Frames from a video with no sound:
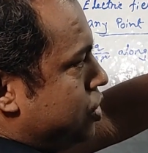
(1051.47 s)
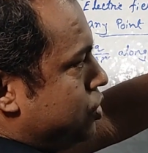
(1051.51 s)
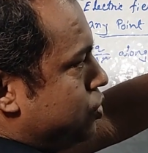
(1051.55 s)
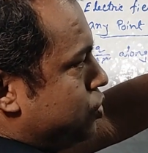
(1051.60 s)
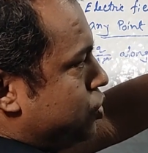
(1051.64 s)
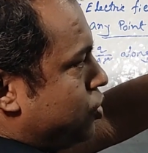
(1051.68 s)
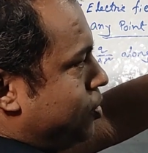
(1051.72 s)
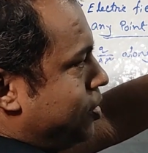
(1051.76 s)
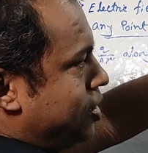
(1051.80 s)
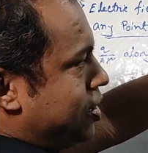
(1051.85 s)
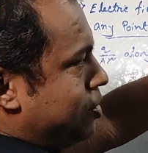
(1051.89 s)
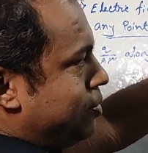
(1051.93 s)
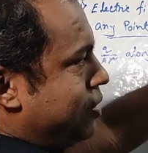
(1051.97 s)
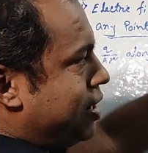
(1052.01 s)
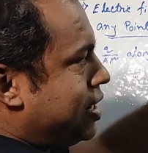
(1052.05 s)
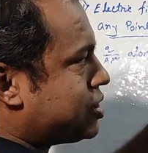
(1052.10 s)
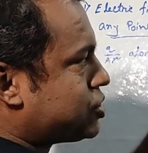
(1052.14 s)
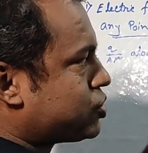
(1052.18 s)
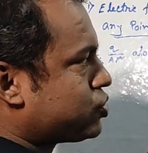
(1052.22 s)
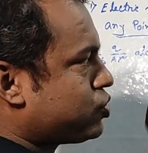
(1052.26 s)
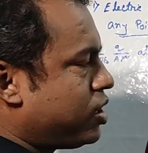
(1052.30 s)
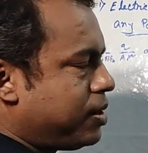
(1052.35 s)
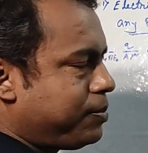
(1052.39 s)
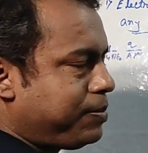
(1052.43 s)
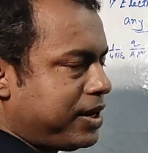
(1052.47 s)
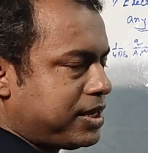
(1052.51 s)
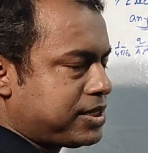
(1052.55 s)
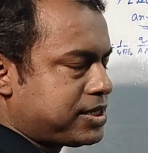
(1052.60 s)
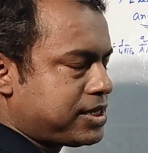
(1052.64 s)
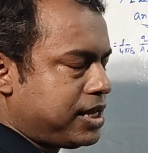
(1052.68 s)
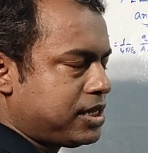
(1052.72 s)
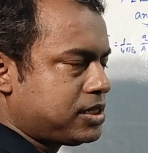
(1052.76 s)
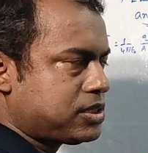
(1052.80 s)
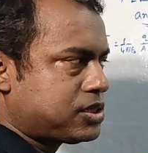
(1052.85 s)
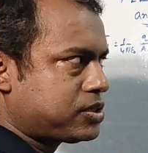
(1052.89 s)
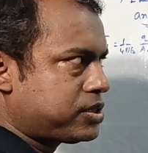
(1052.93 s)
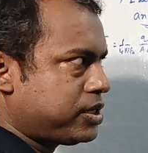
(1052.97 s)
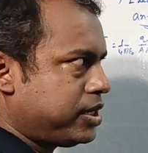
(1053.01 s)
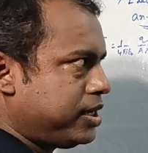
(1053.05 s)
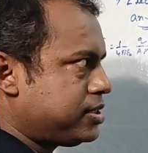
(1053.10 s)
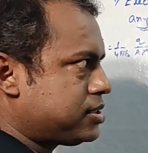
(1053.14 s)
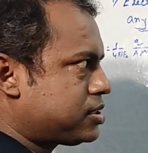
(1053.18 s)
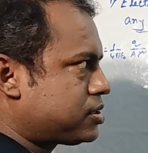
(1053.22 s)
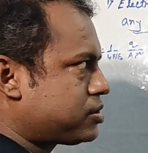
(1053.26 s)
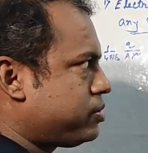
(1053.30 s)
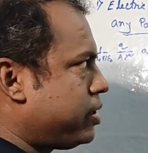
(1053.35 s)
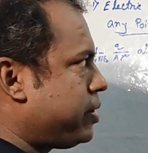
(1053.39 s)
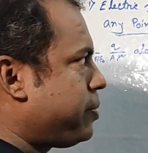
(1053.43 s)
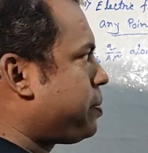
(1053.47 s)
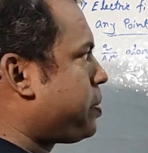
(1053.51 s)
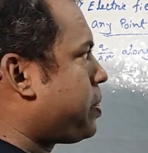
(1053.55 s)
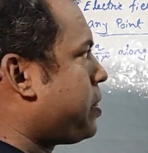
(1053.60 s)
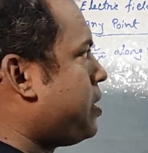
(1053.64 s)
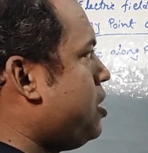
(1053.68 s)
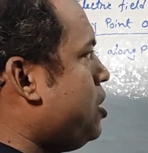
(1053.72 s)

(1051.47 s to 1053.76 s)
root over of R square plus L square.